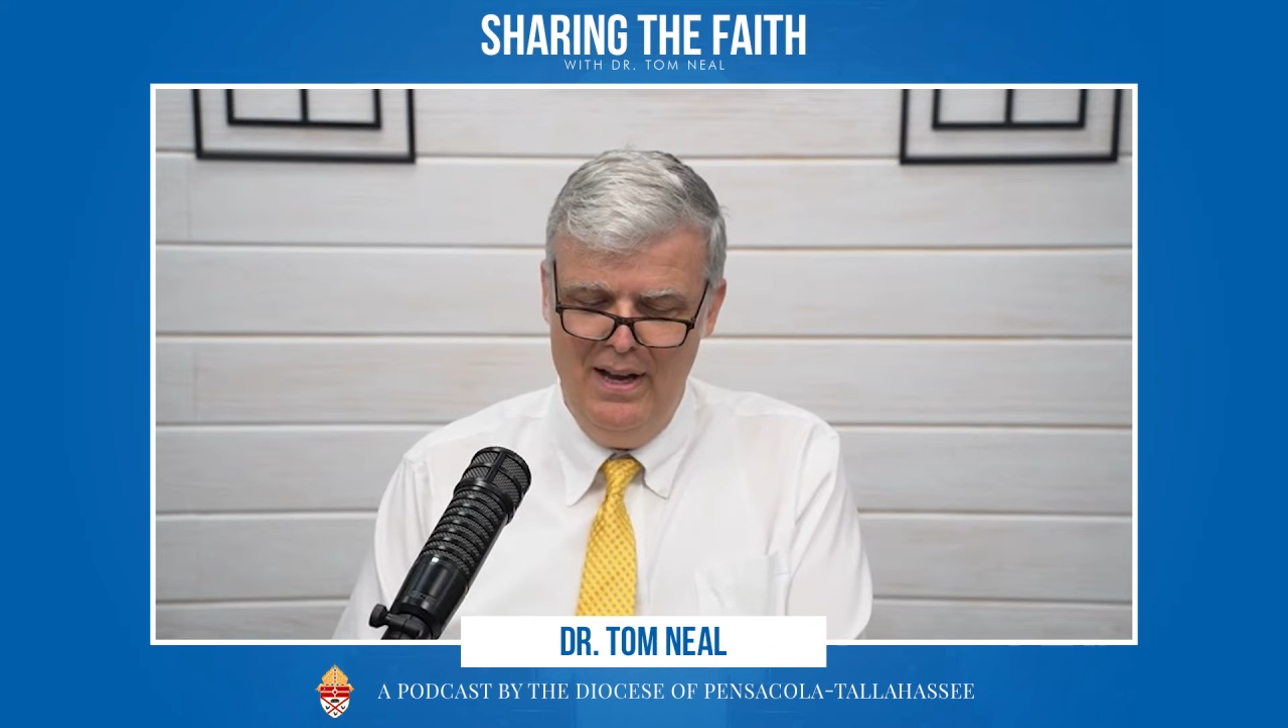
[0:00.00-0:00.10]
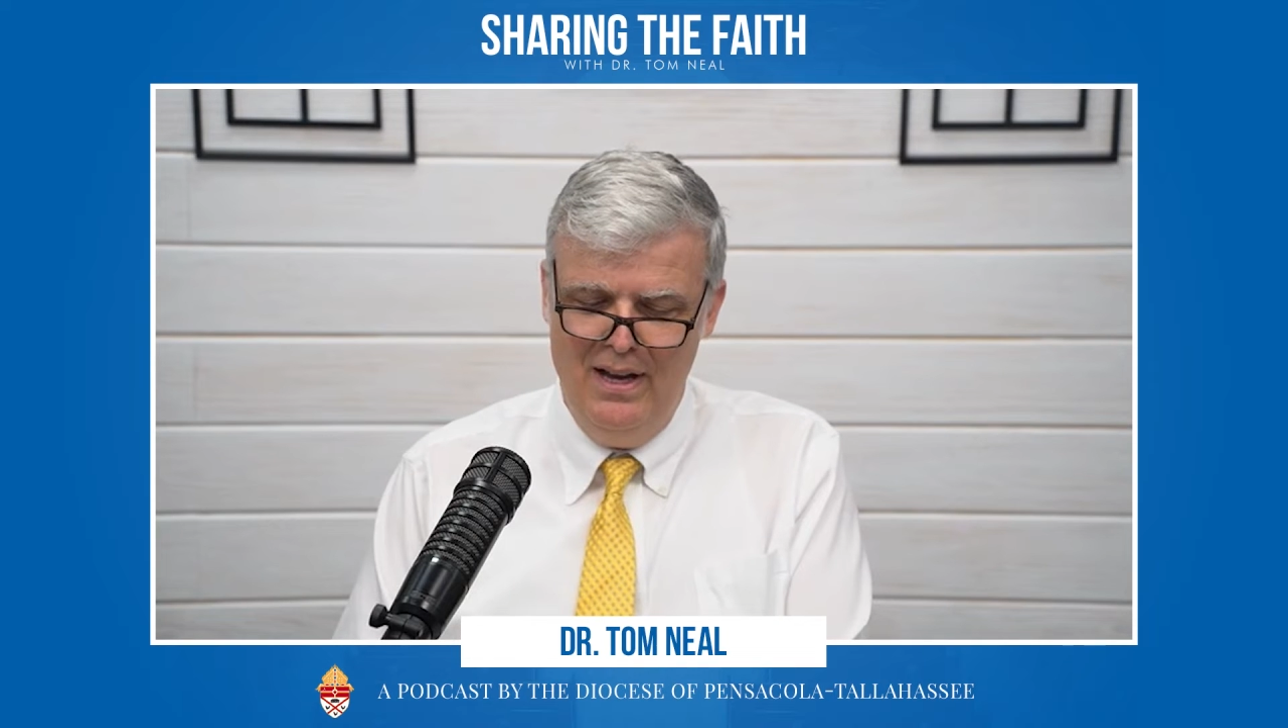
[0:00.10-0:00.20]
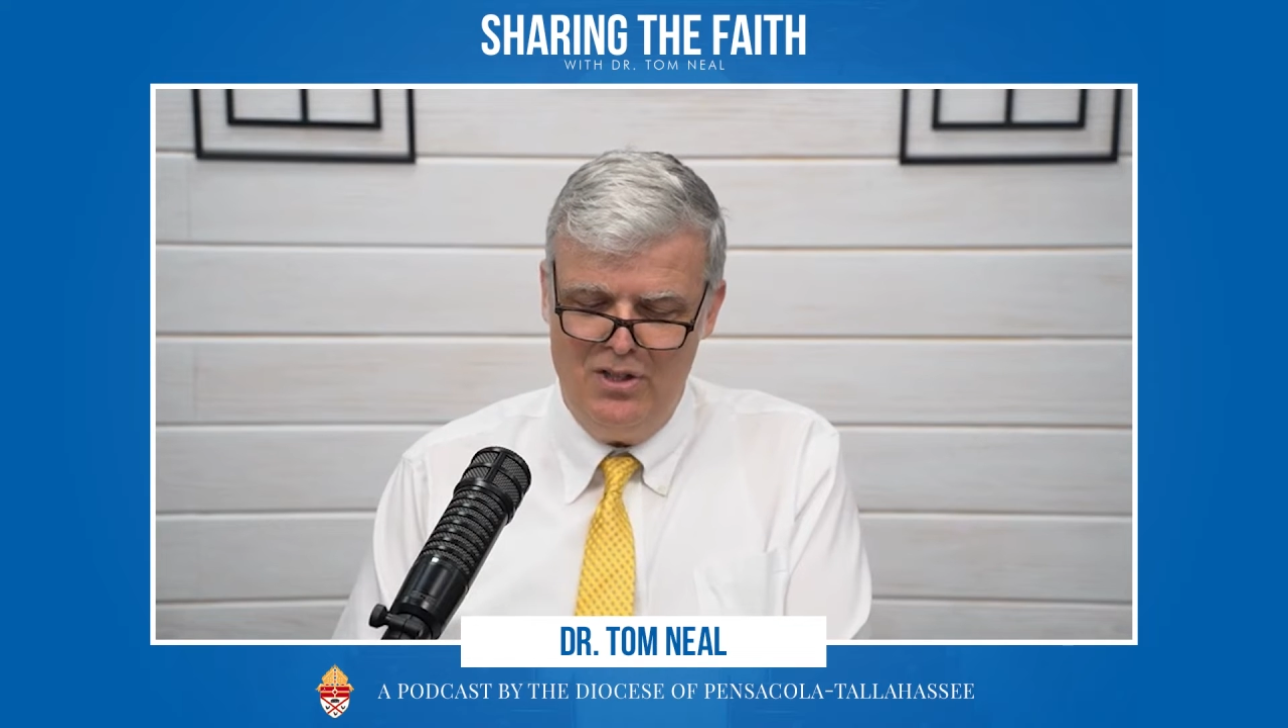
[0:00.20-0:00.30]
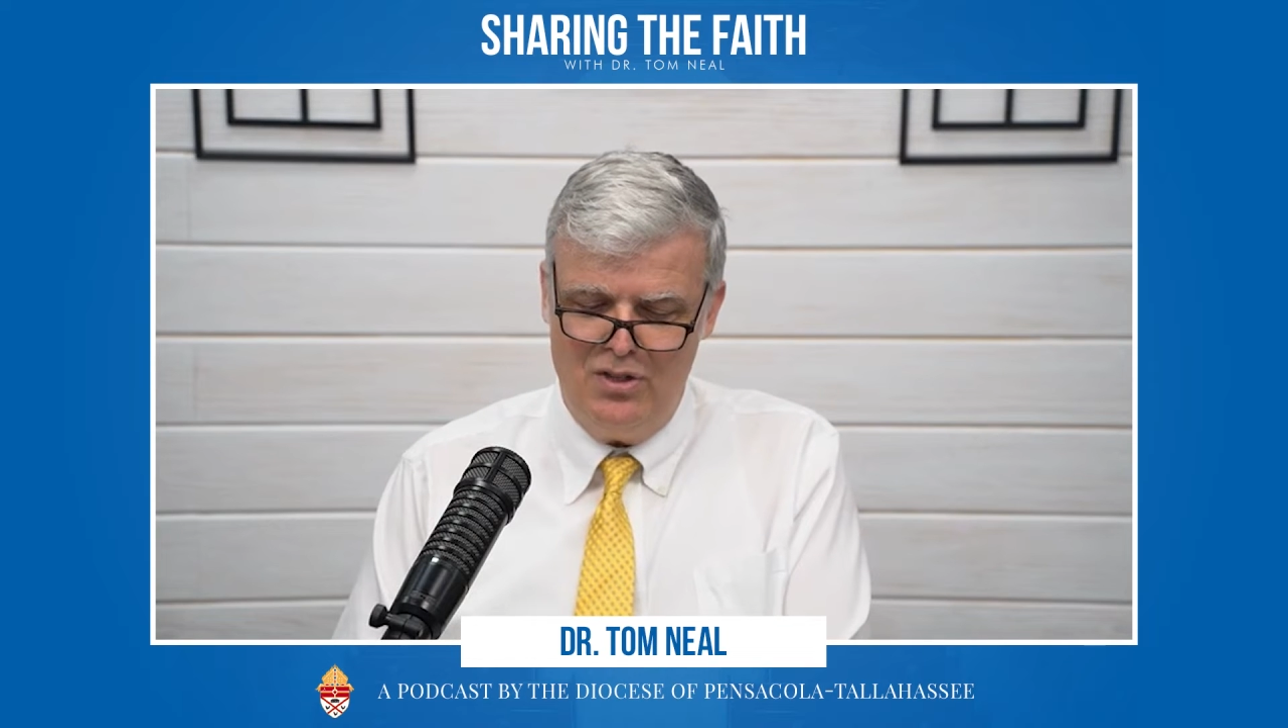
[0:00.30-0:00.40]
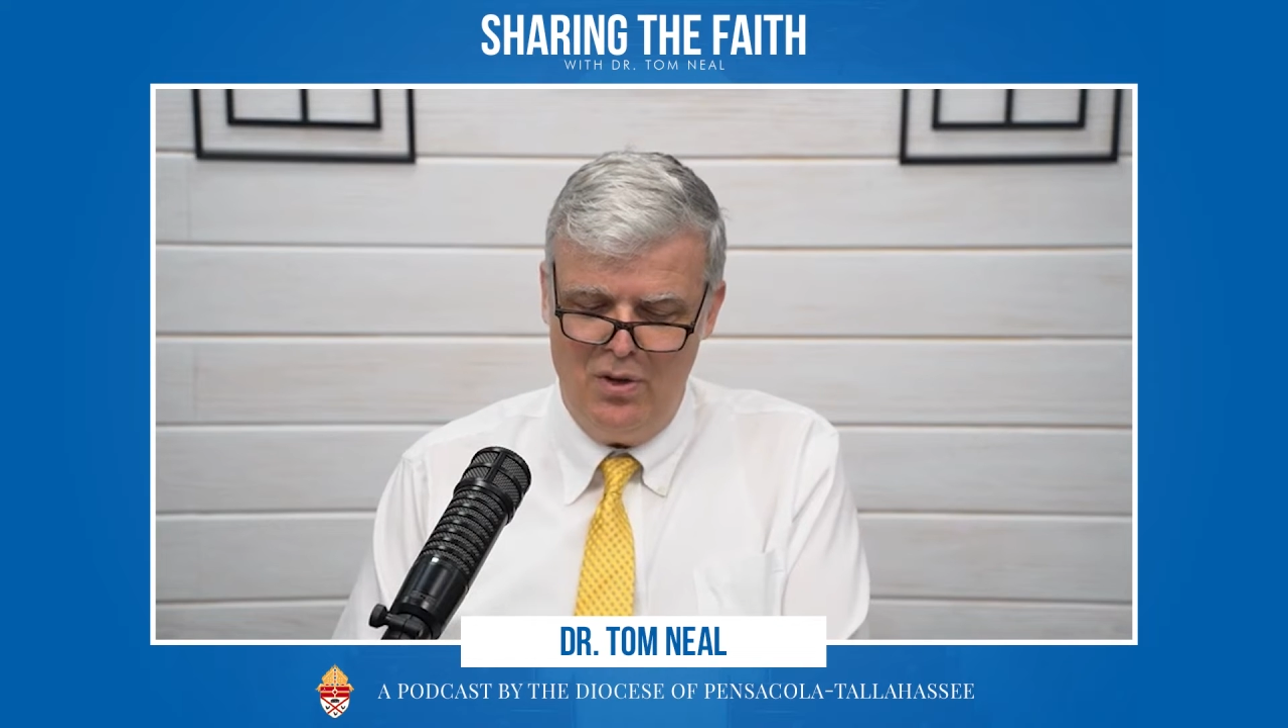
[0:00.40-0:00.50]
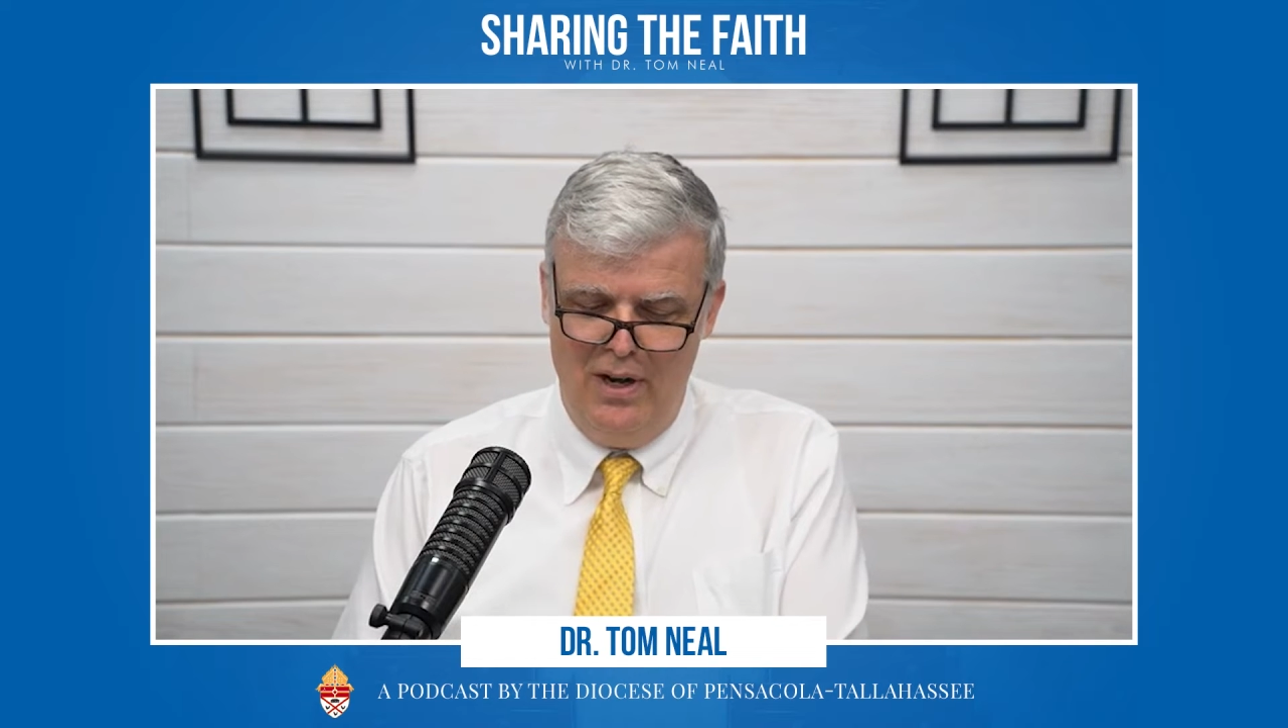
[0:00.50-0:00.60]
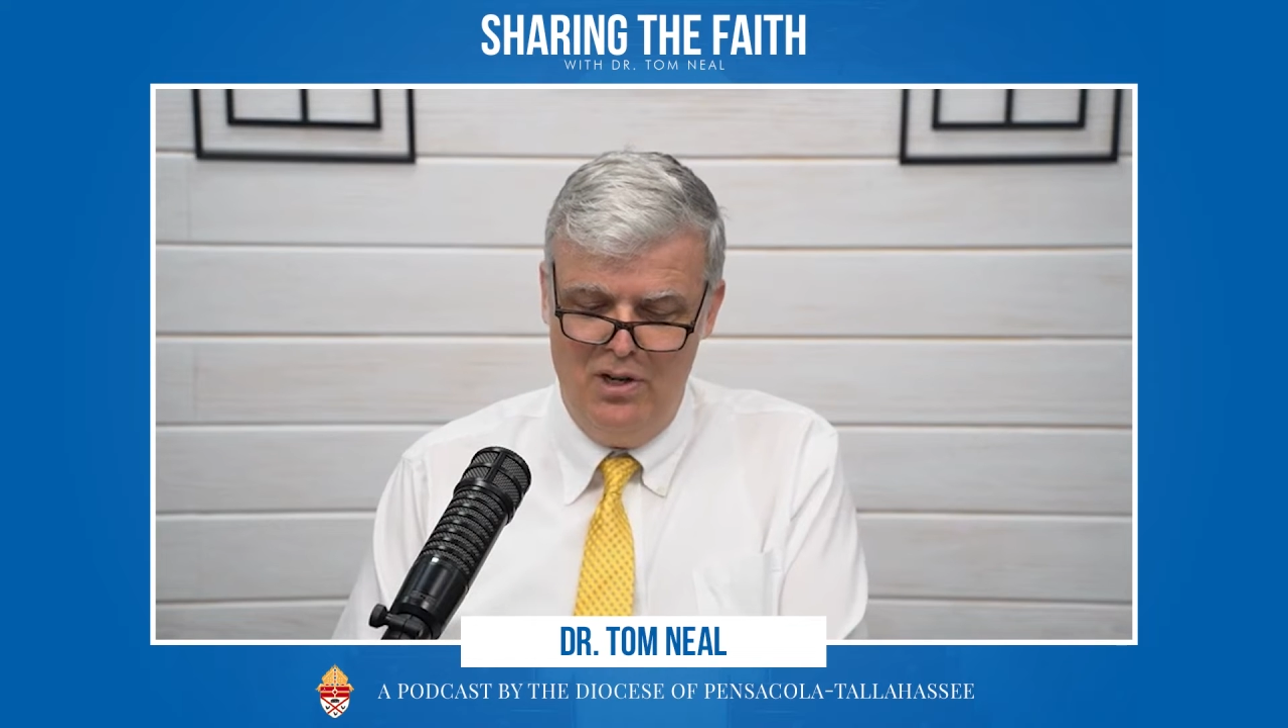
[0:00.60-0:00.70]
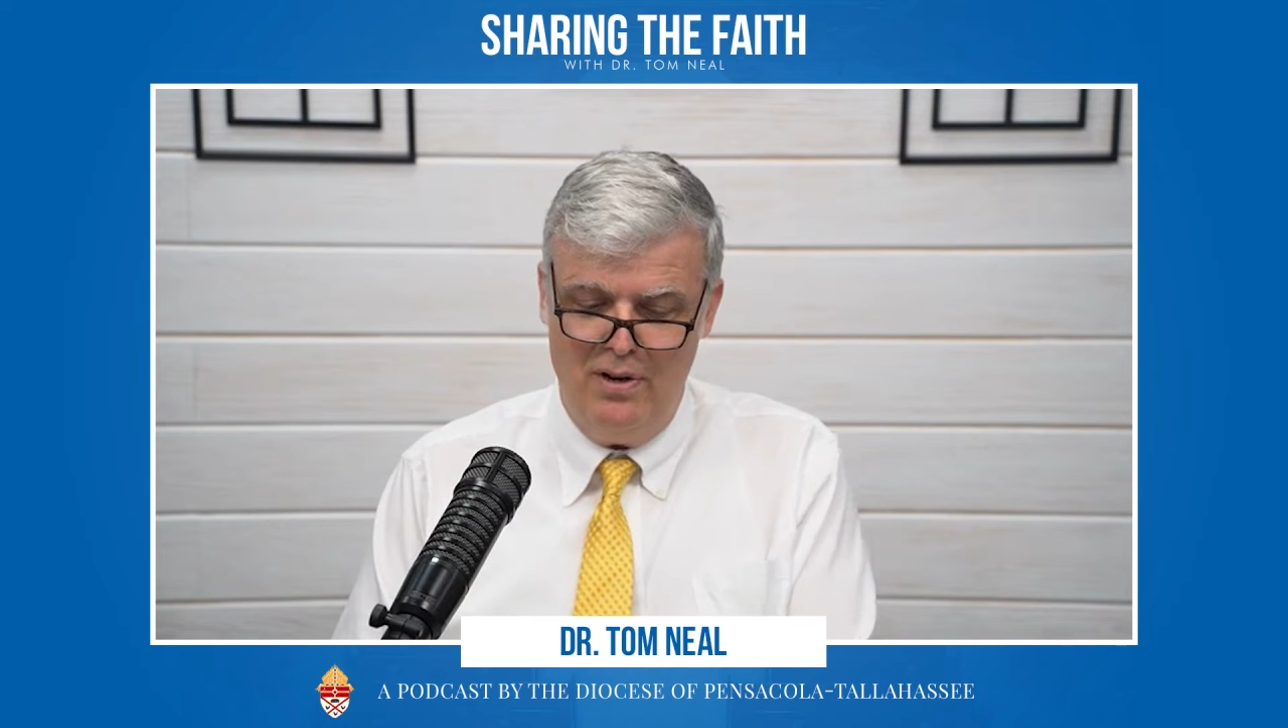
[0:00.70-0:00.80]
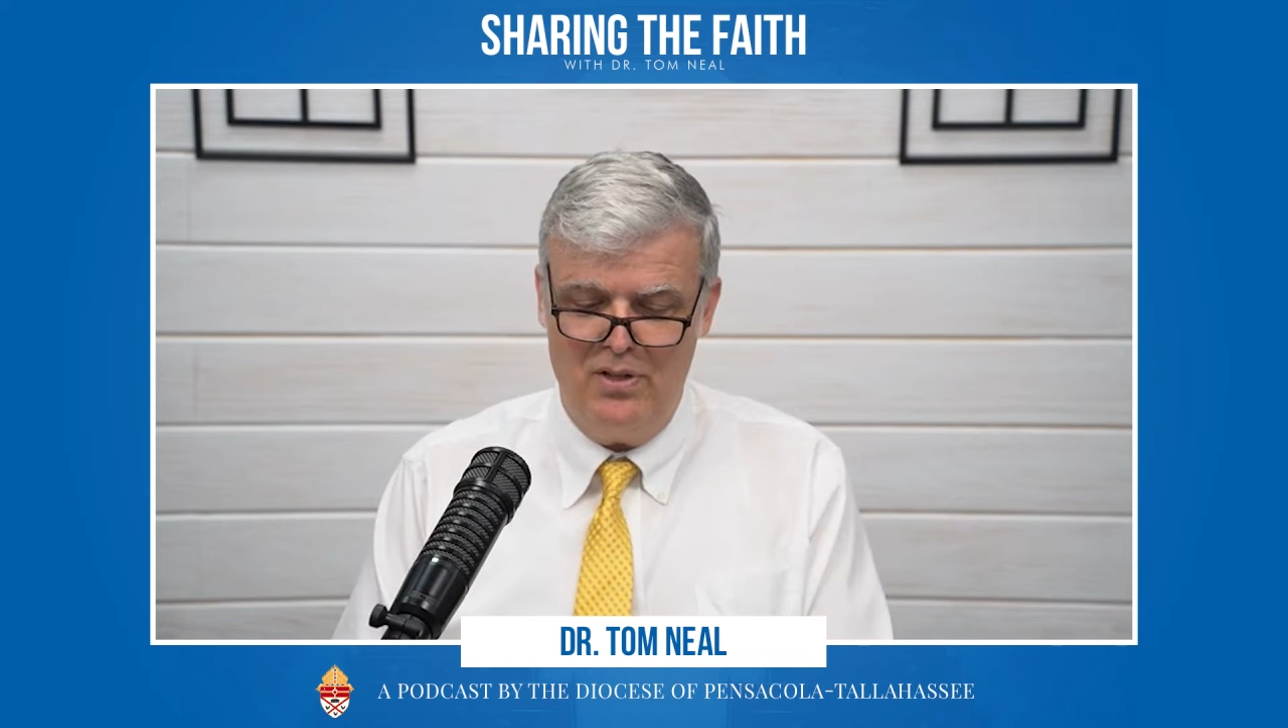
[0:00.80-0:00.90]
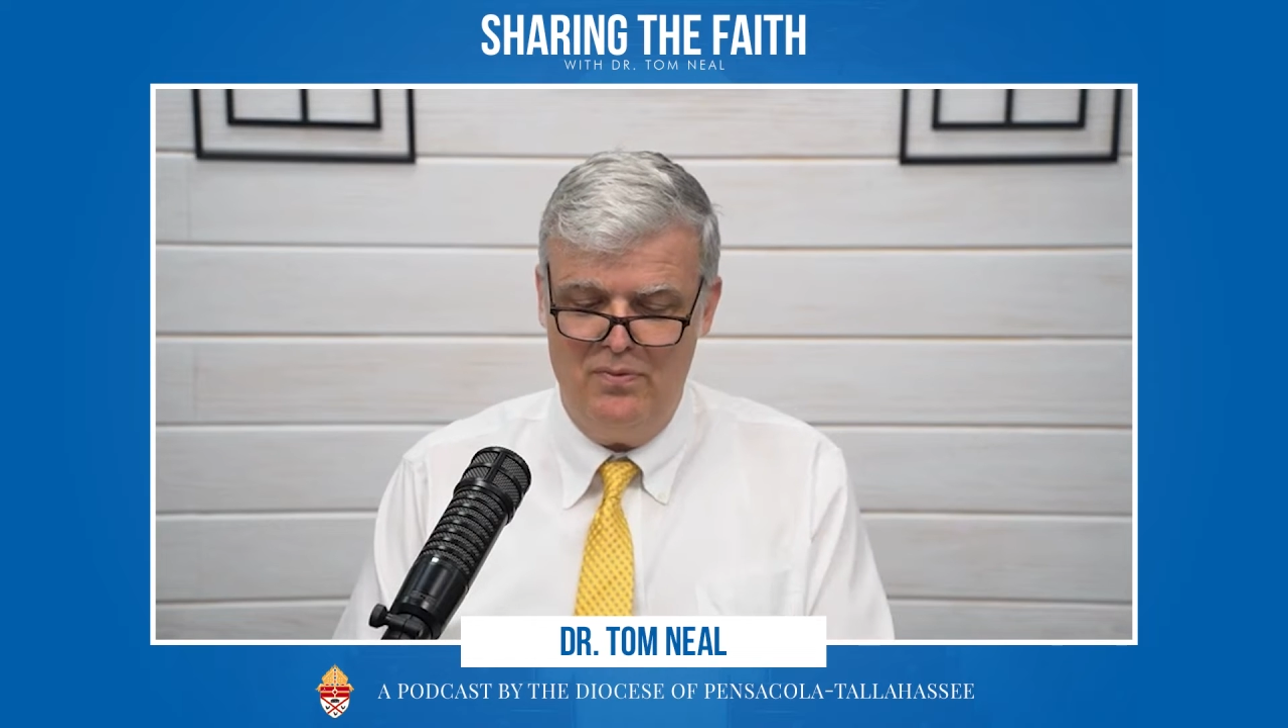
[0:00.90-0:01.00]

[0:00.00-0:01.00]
So Andreas